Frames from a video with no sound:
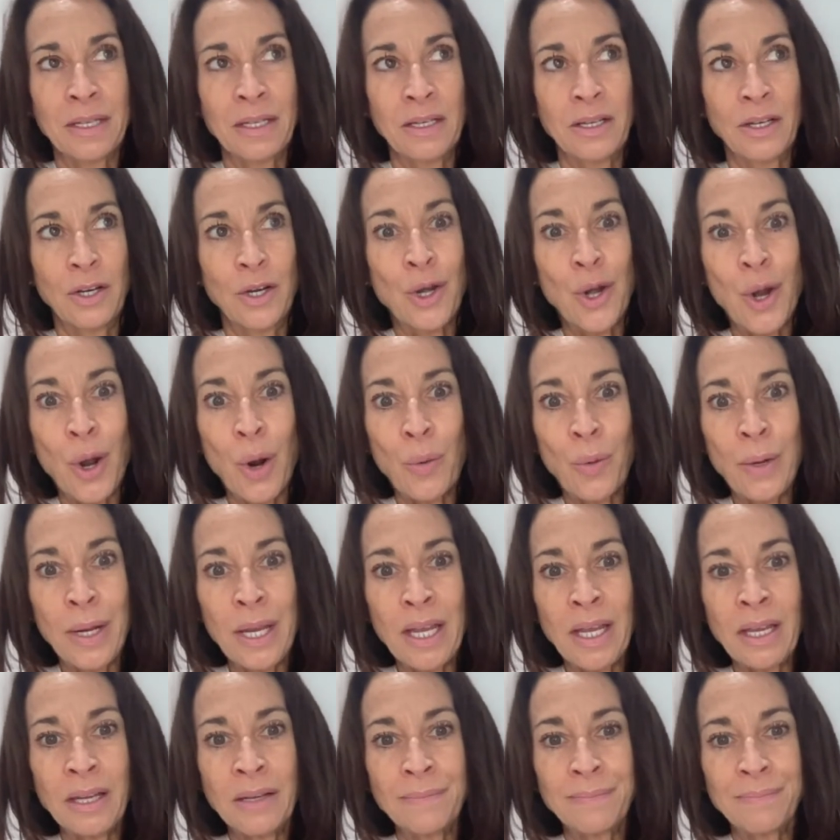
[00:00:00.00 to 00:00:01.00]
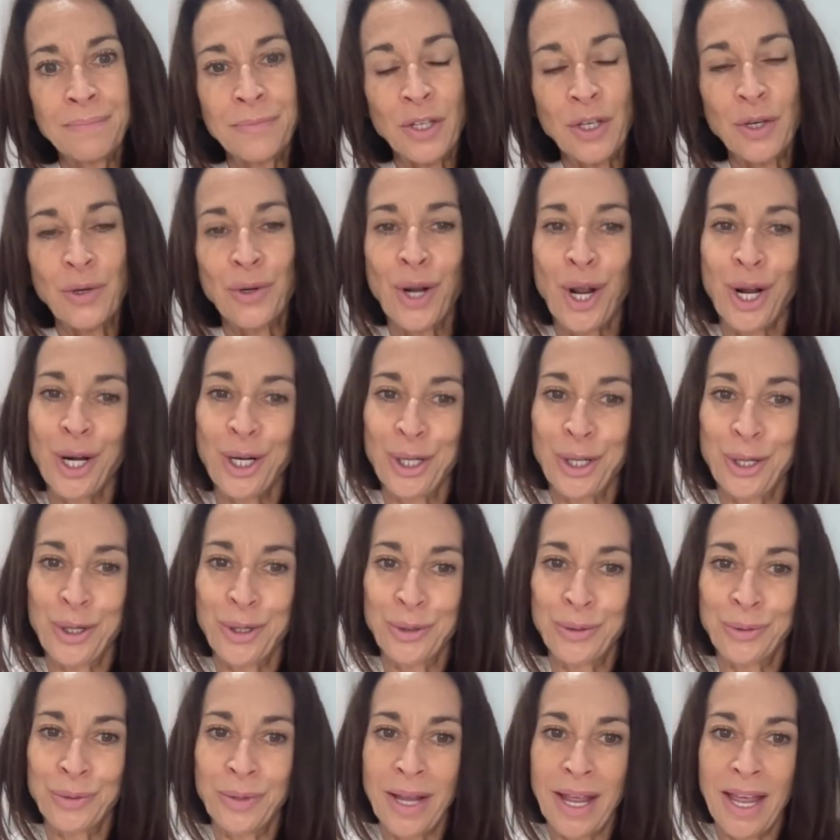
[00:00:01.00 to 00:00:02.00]
knowing you're not
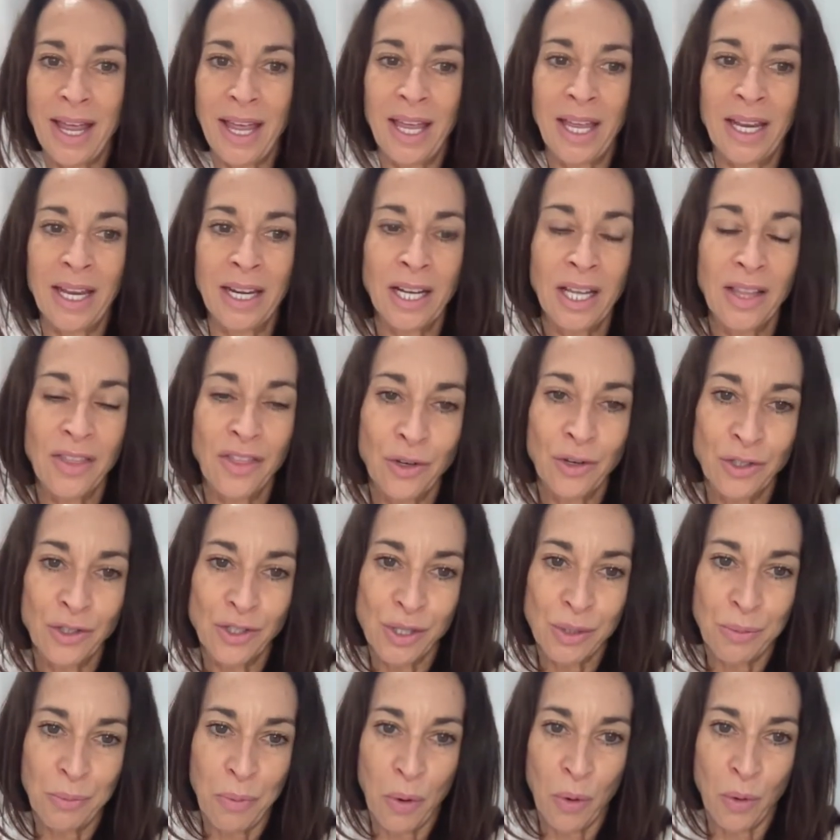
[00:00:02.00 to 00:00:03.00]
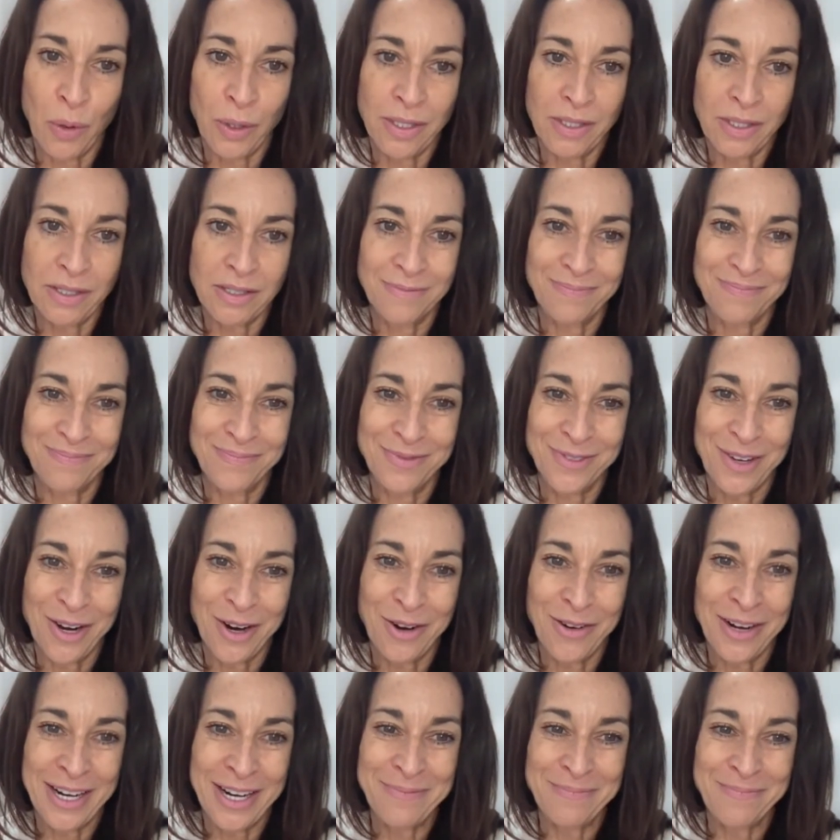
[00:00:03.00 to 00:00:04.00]
alone and their support. All
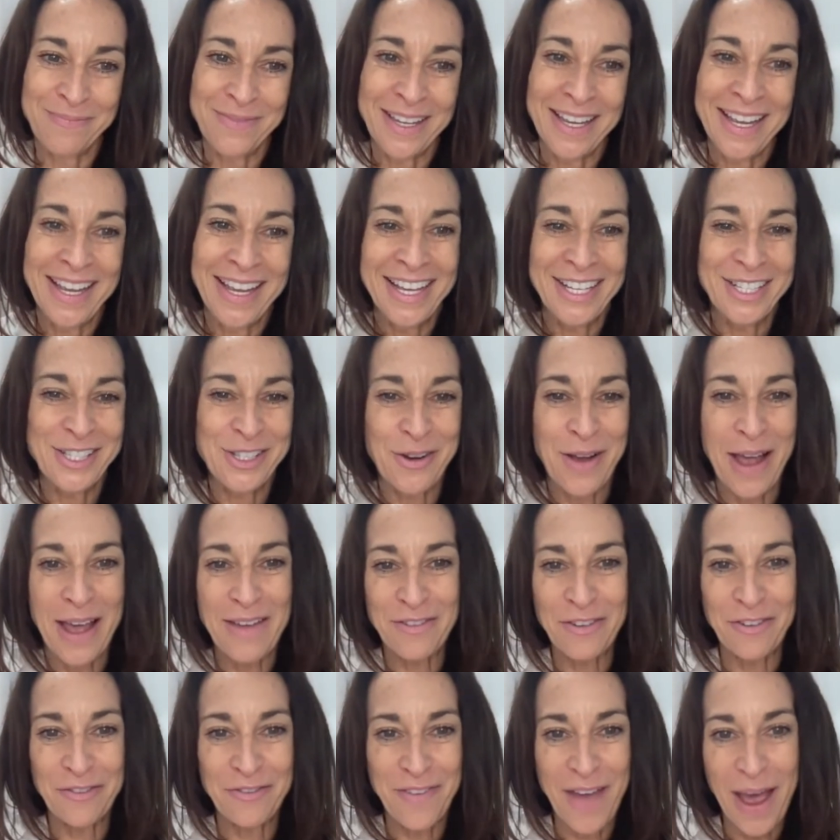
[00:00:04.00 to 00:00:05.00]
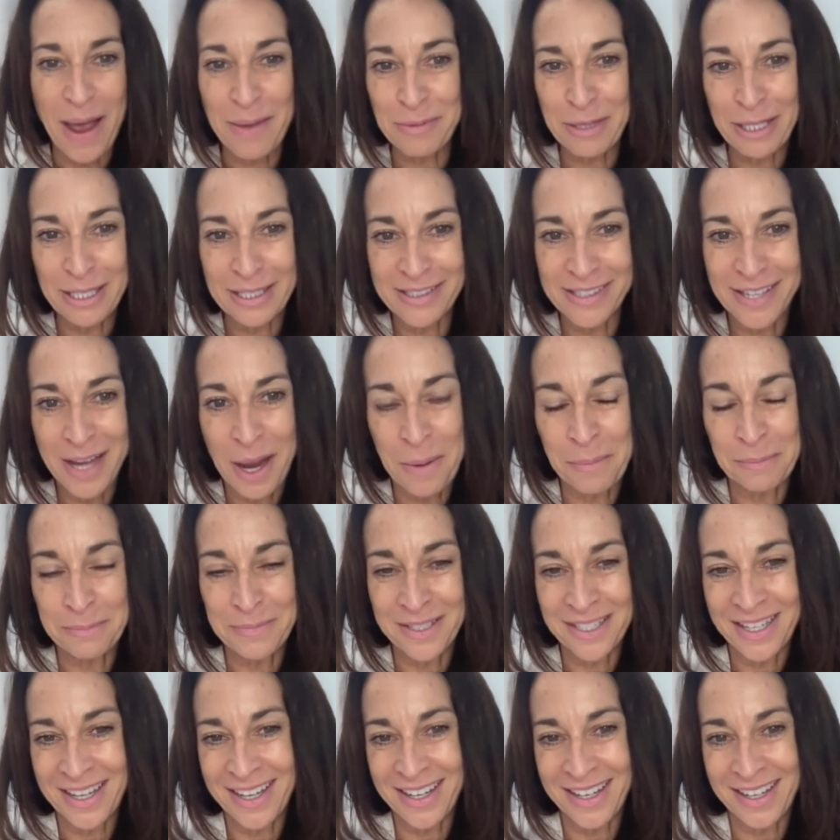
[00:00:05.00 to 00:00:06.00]
right. So have a fabulous hump
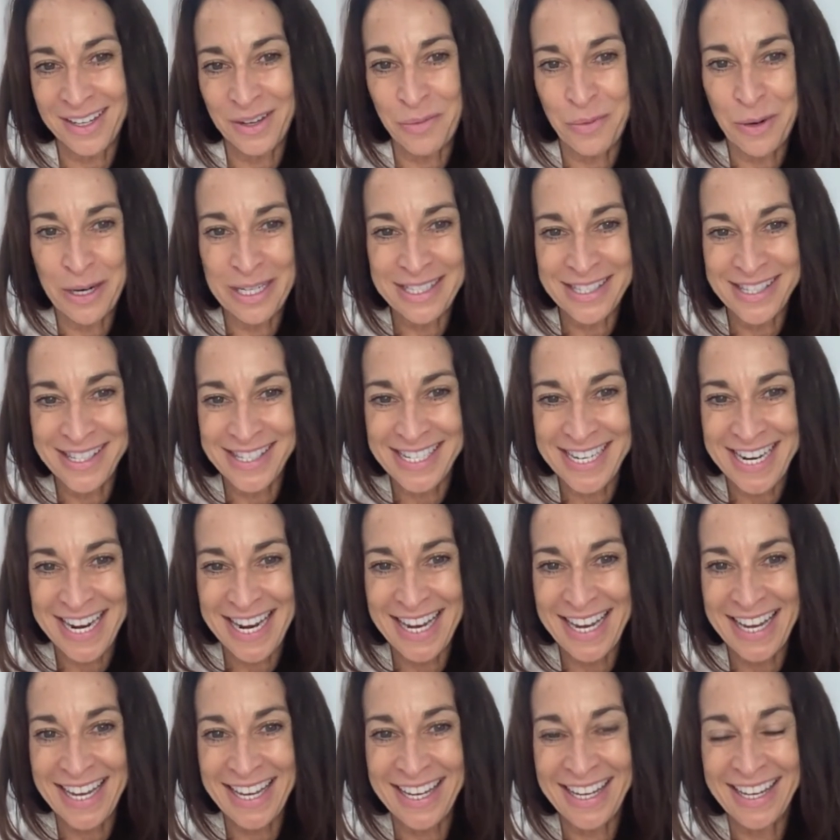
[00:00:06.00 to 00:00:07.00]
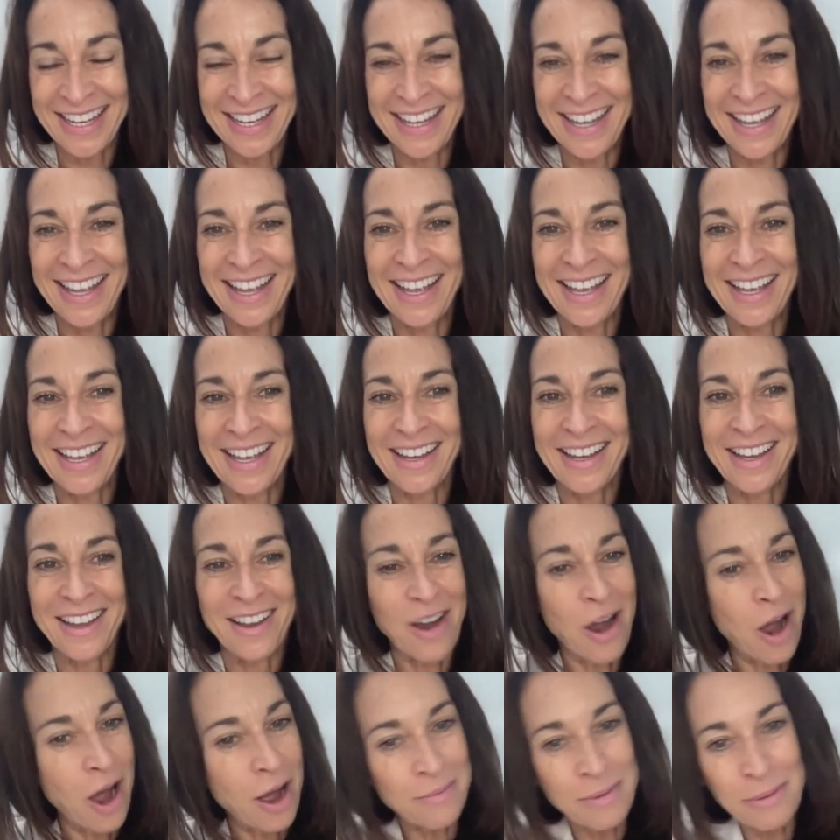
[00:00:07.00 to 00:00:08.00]
day Wednesday.
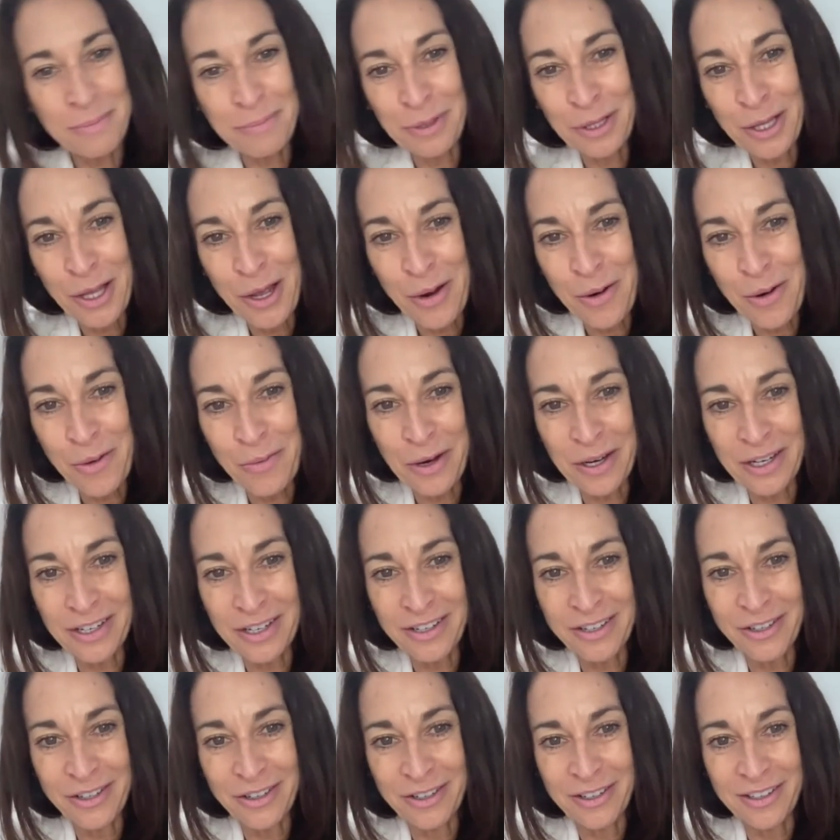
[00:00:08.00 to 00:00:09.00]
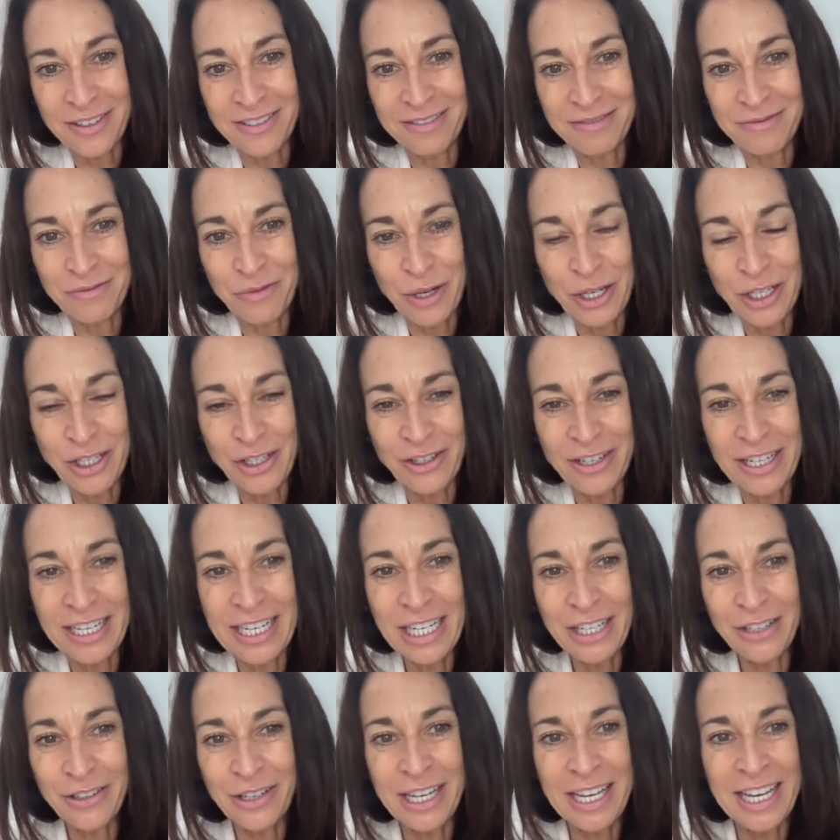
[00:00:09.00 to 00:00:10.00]
Comment below where you're
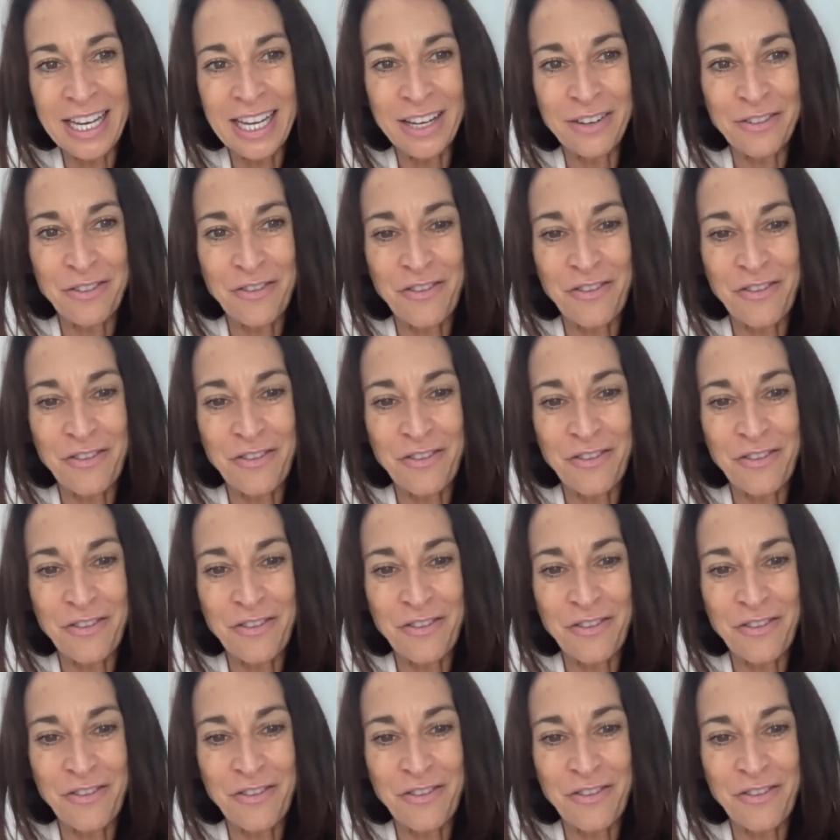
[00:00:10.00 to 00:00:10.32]
hearing it